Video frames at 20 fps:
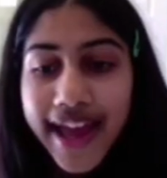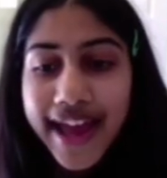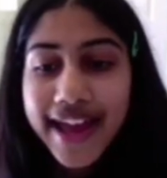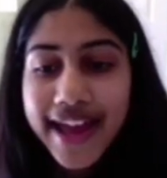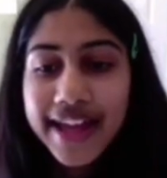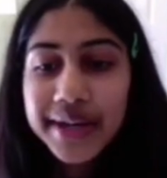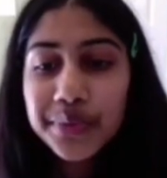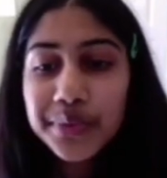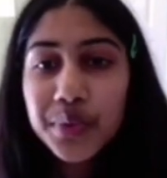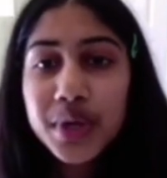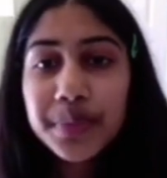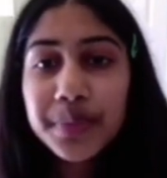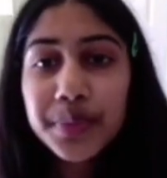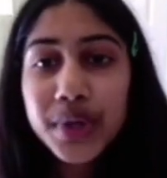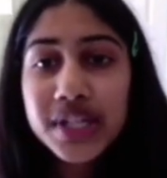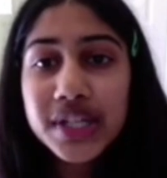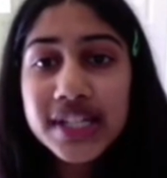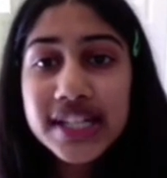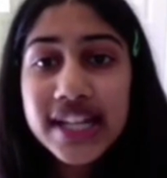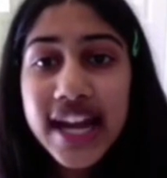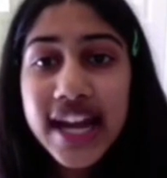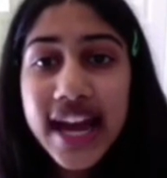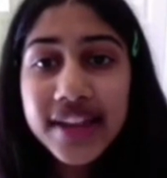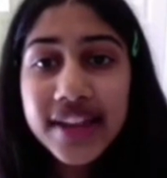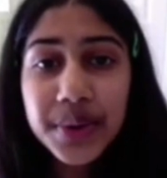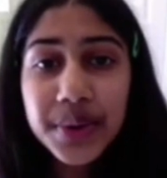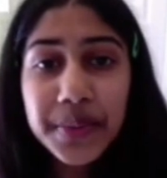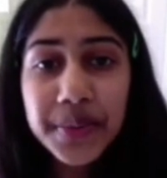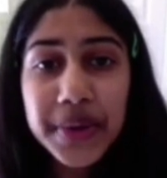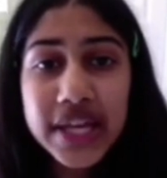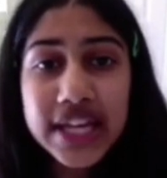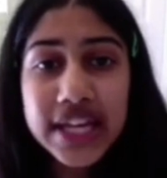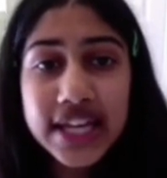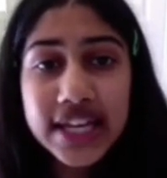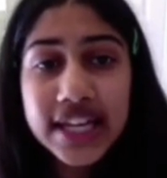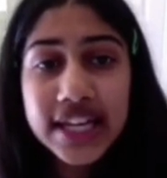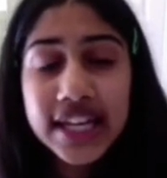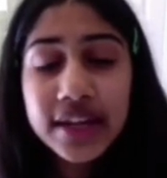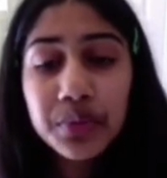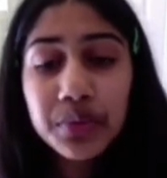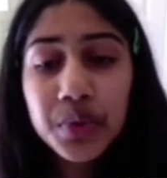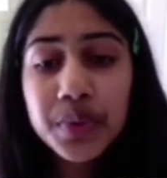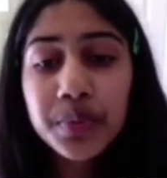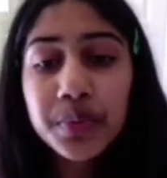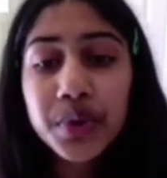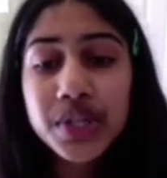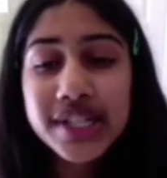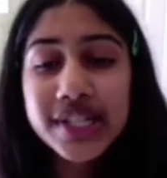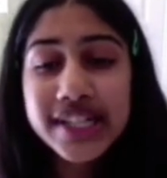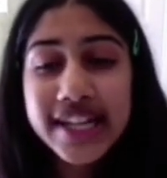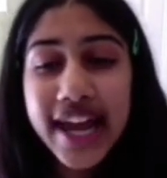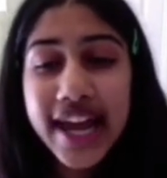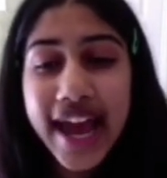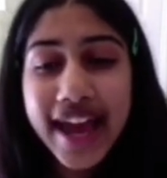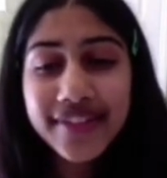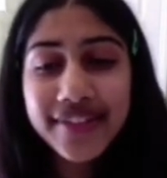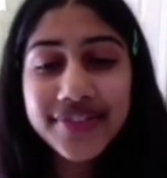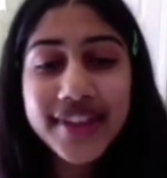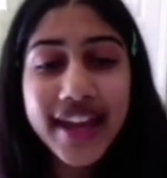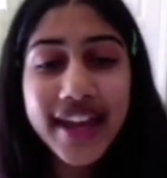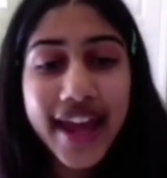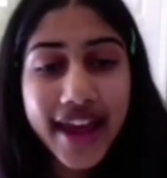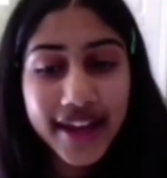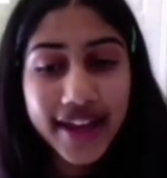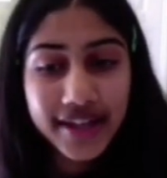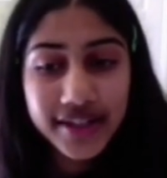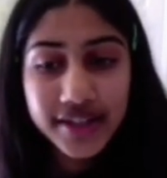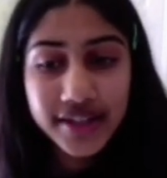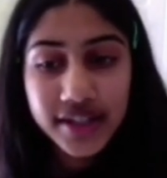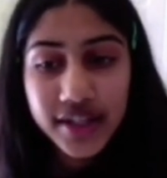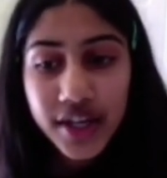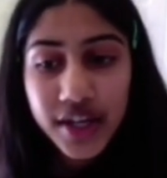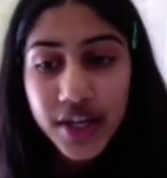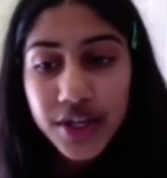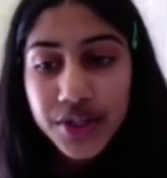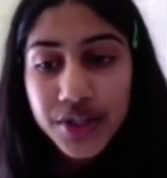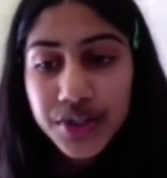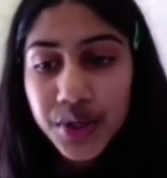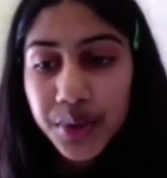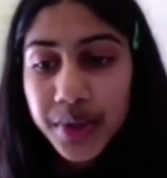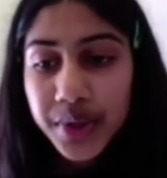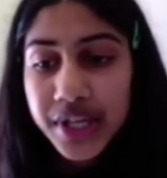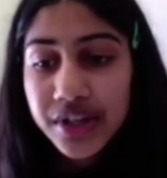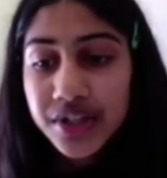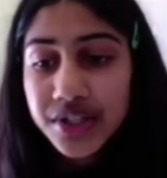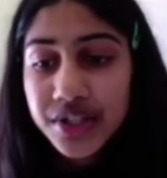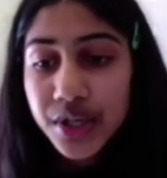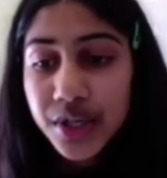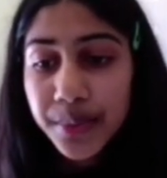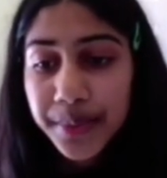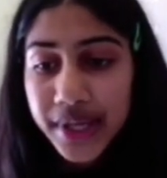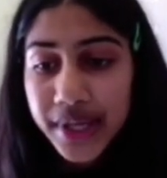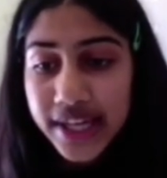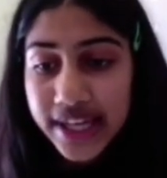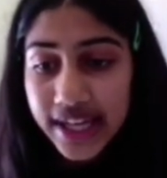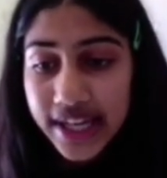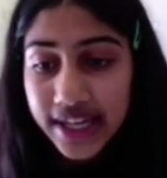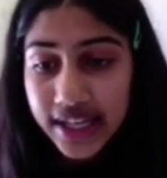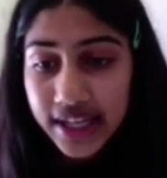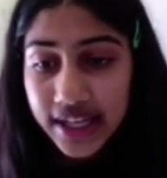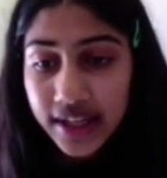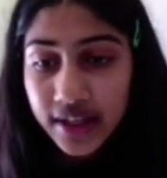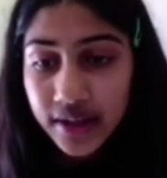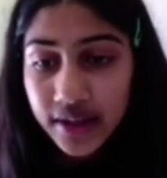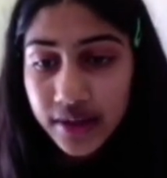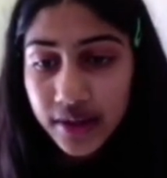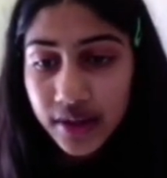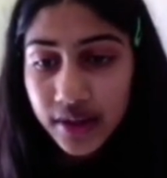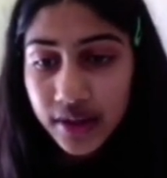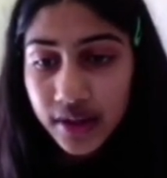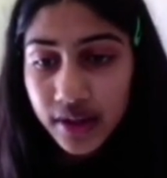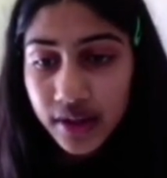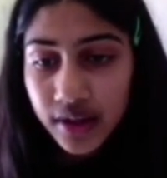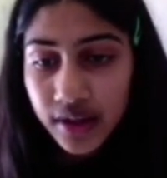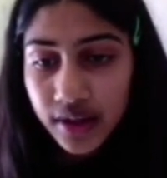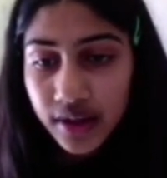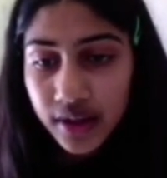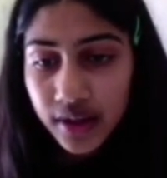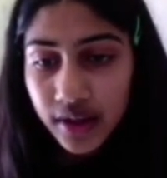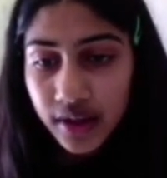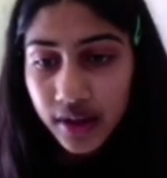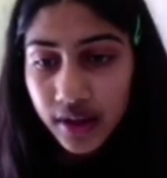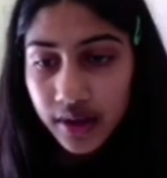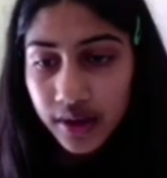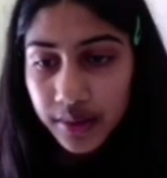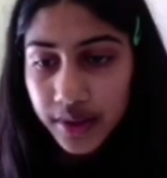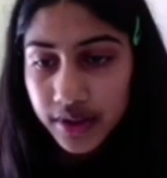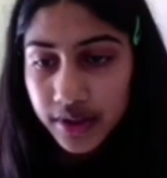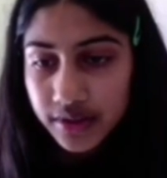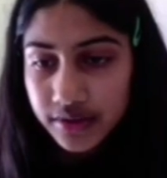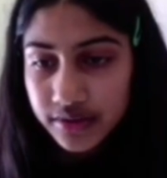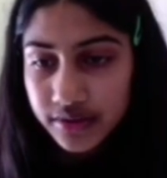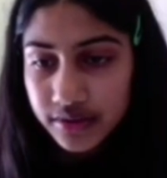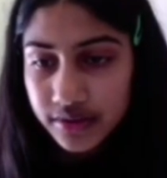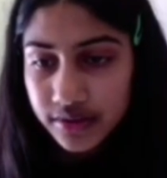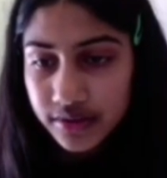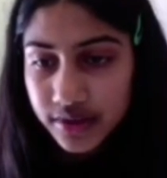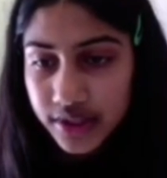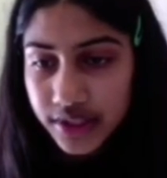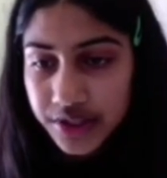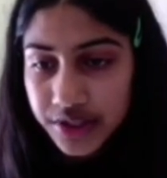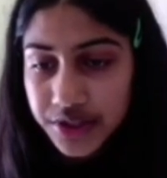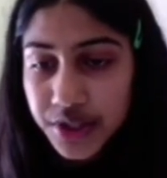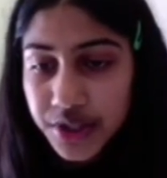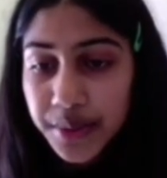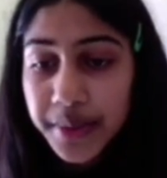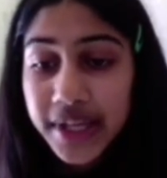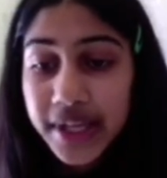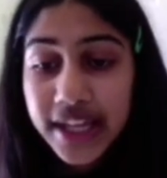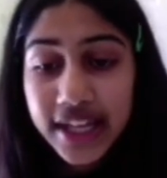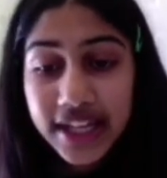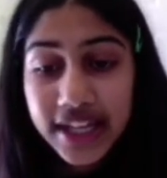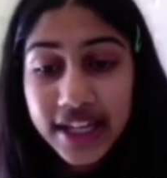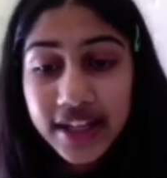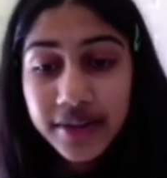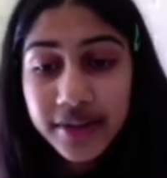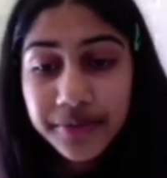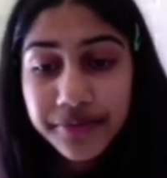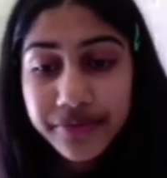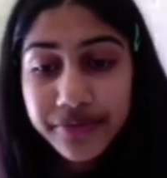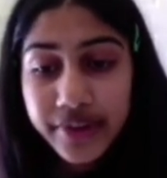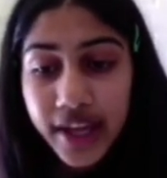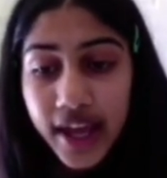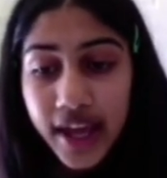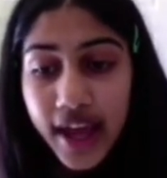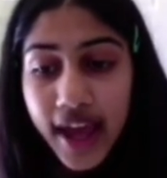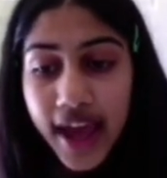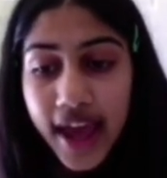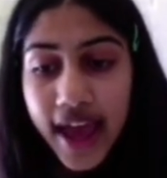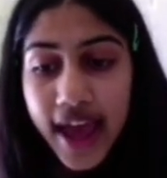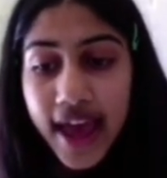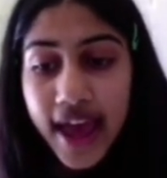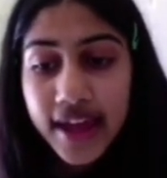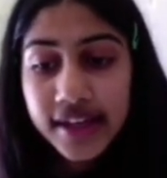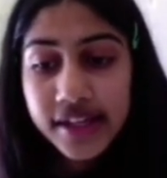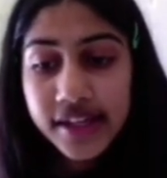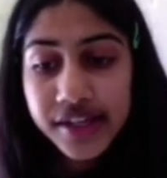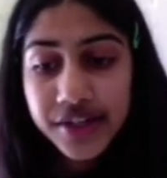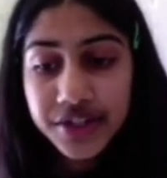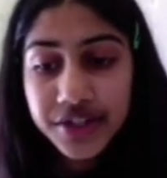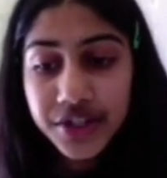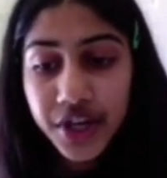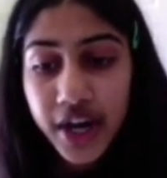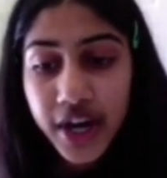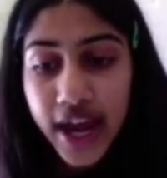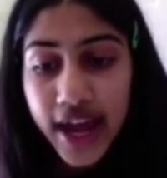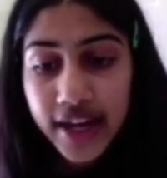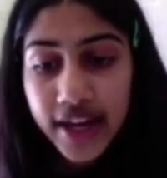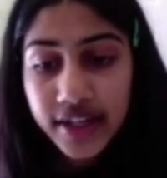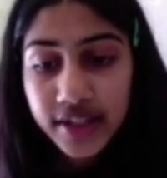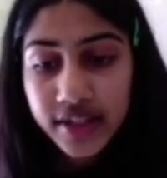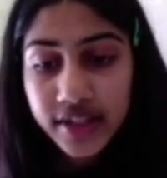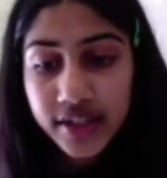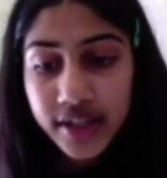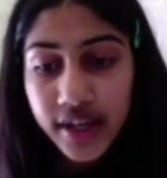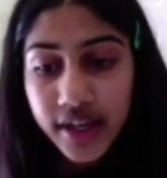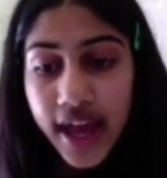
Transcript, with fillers: And we printed it at the beginning and we printed it at the end. So here's our beginning. Well, here's our beginning and here's our end.